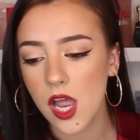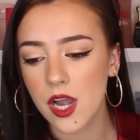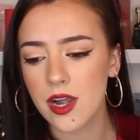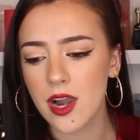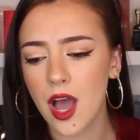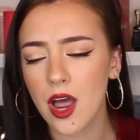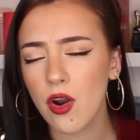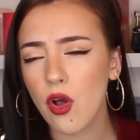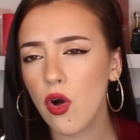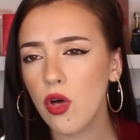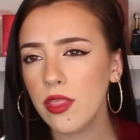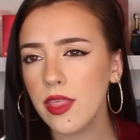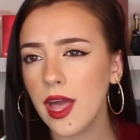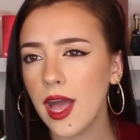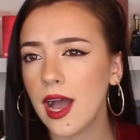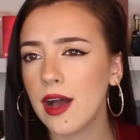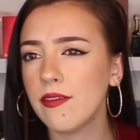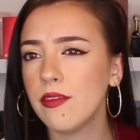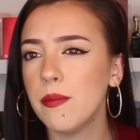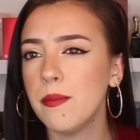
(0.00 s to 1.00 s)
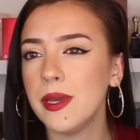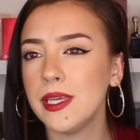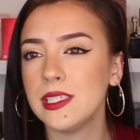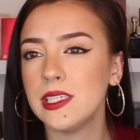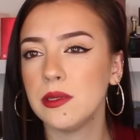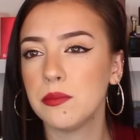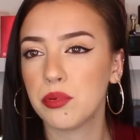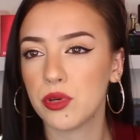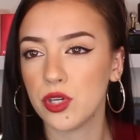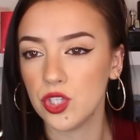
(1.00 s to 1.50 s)
Not all that have
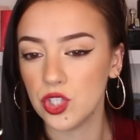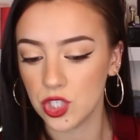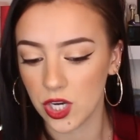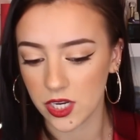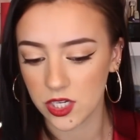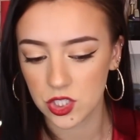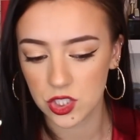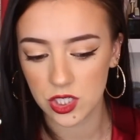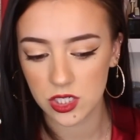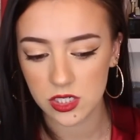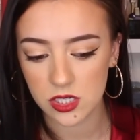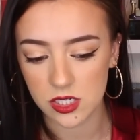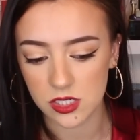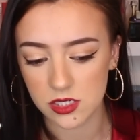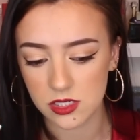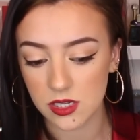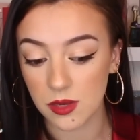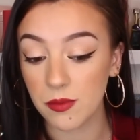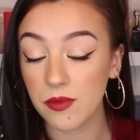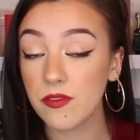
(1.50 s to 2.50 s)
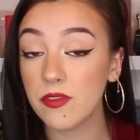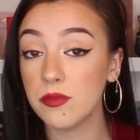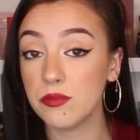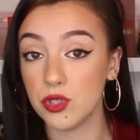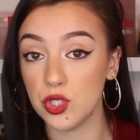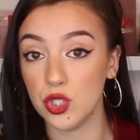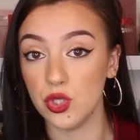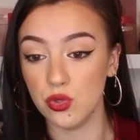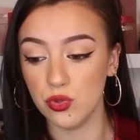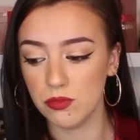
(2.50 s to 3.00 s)
amazing projection, because some of them
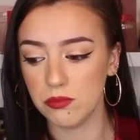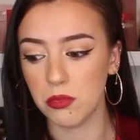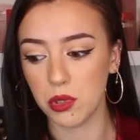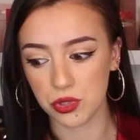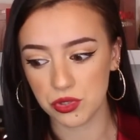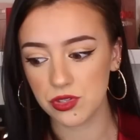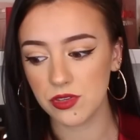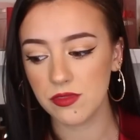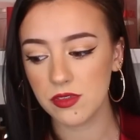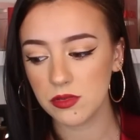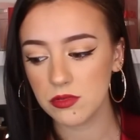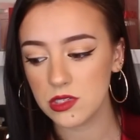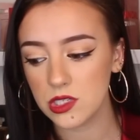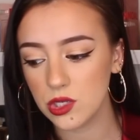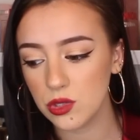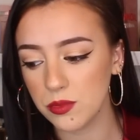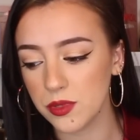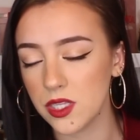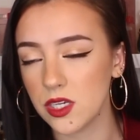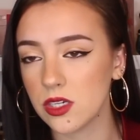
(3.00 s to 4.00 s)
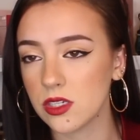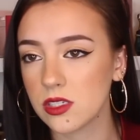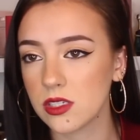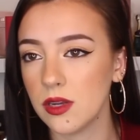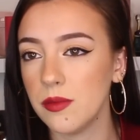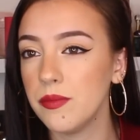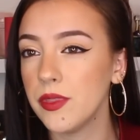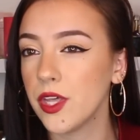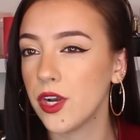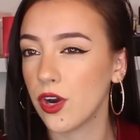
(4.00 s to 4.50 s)
do, most of them do, but there's
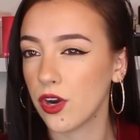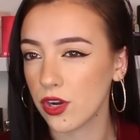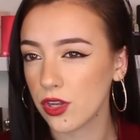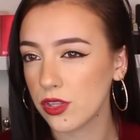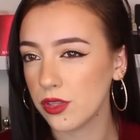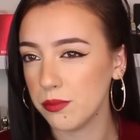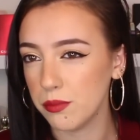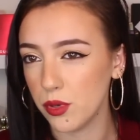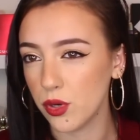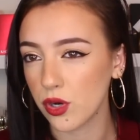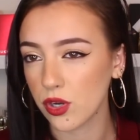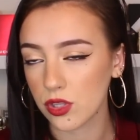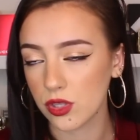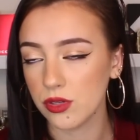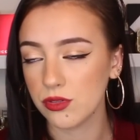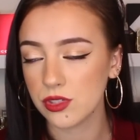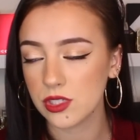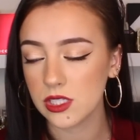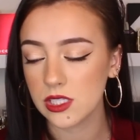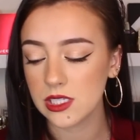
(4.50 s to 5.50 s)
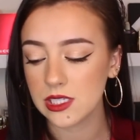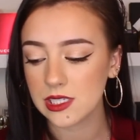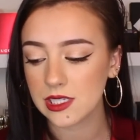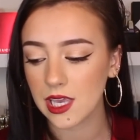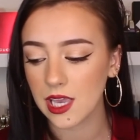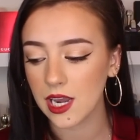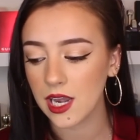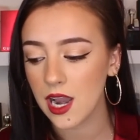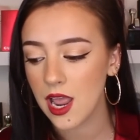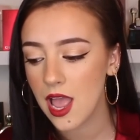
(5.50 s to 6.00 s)
some that are more close to the
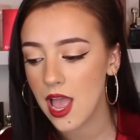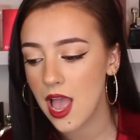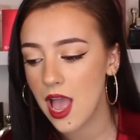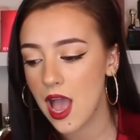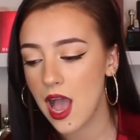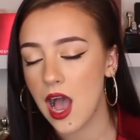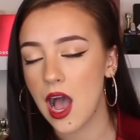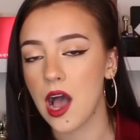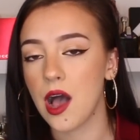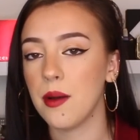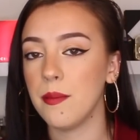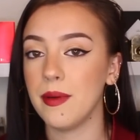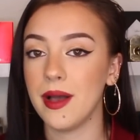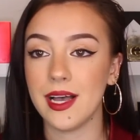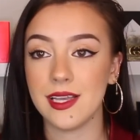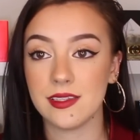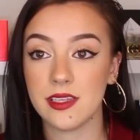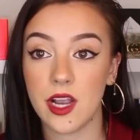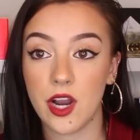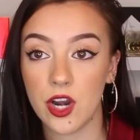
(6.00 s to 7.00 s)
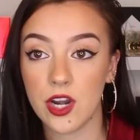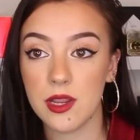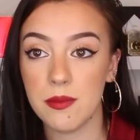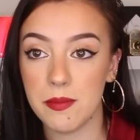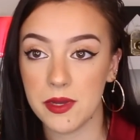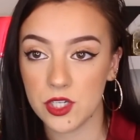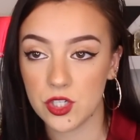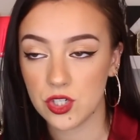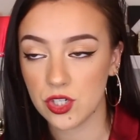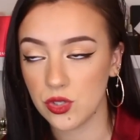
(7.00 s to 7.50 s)
skin, as I already
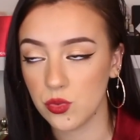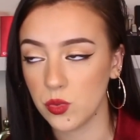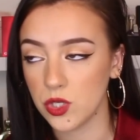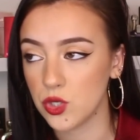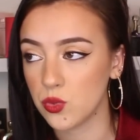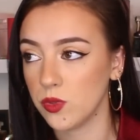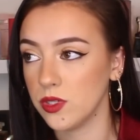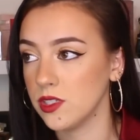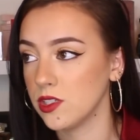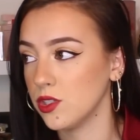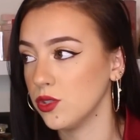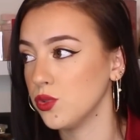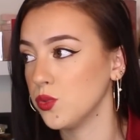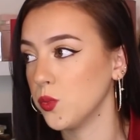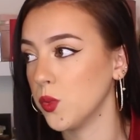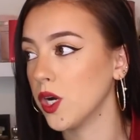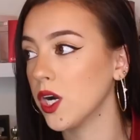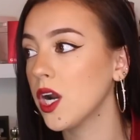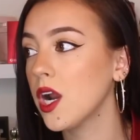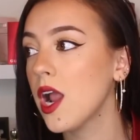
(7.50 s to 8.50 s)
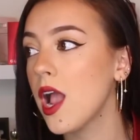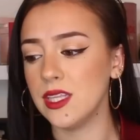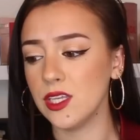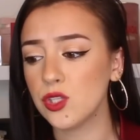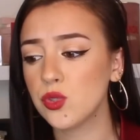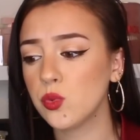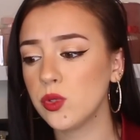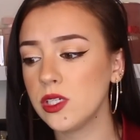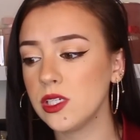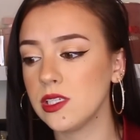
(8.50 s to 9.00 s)
mentioned which ones those were.
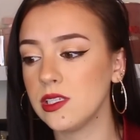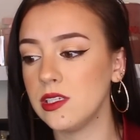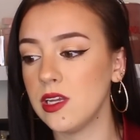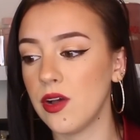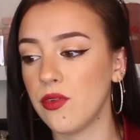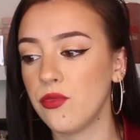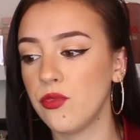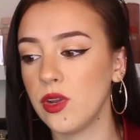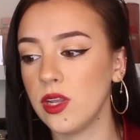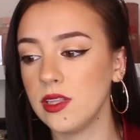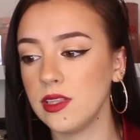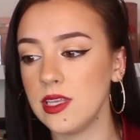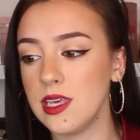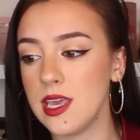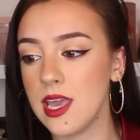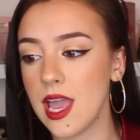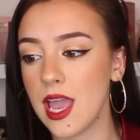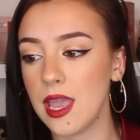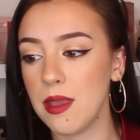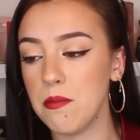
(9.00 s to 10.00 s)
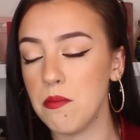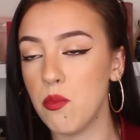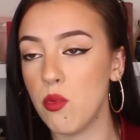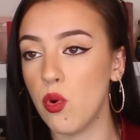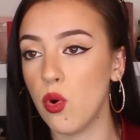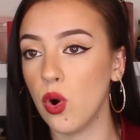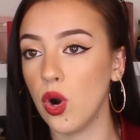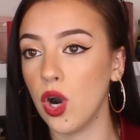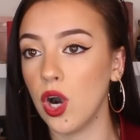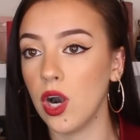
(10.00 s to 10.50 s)
This one is definitely a
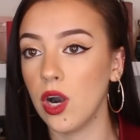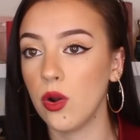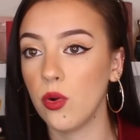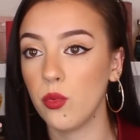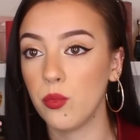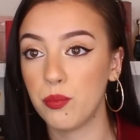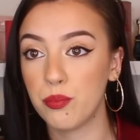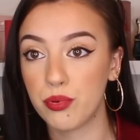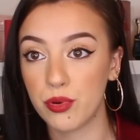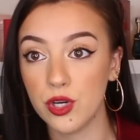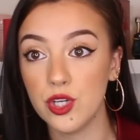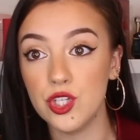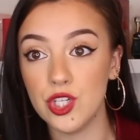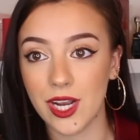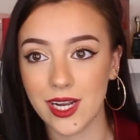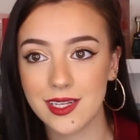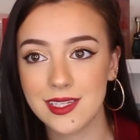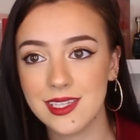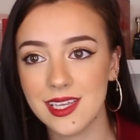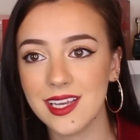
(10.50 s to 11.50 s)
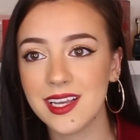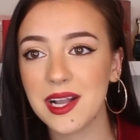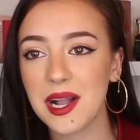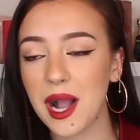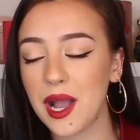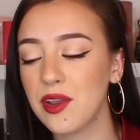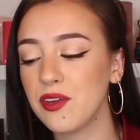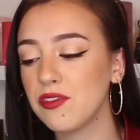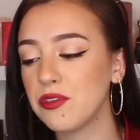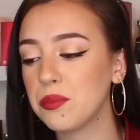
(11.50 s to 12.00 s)
more projecting
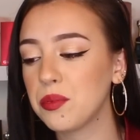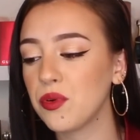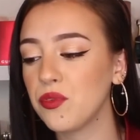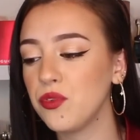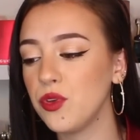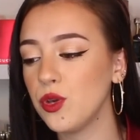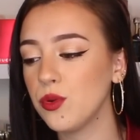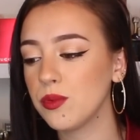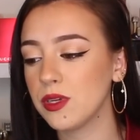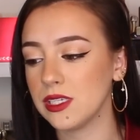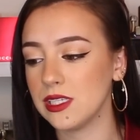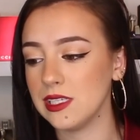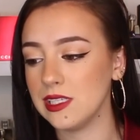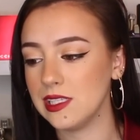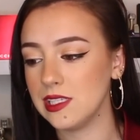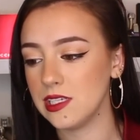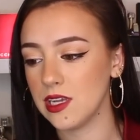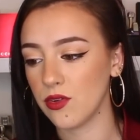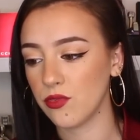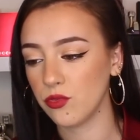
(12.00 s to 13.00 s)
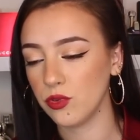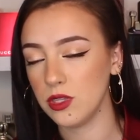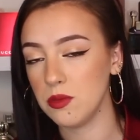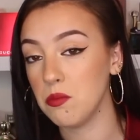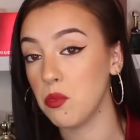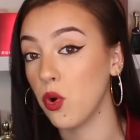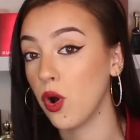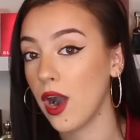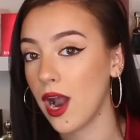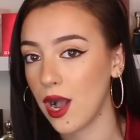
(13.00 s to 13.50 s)
kind of a perfume because it's definitely
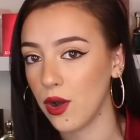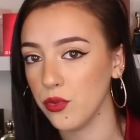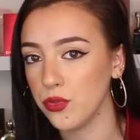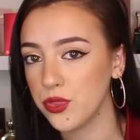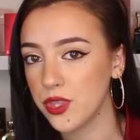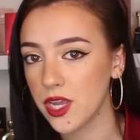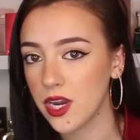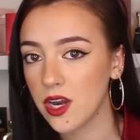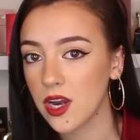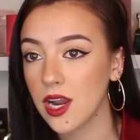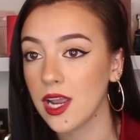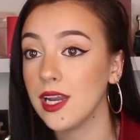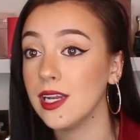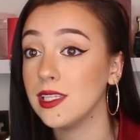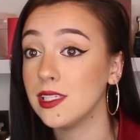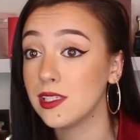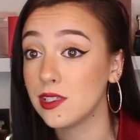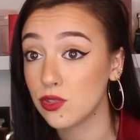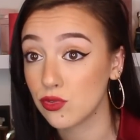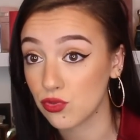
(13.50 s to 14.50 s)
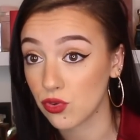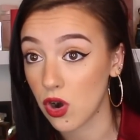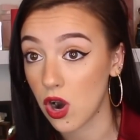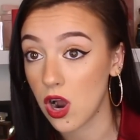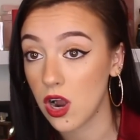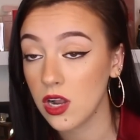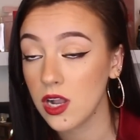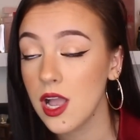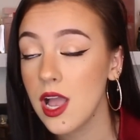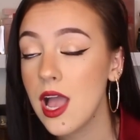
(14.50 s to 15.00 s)
more out there and it's
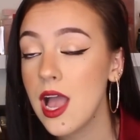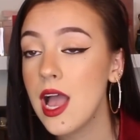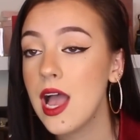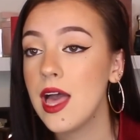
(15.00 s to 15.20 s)
strong.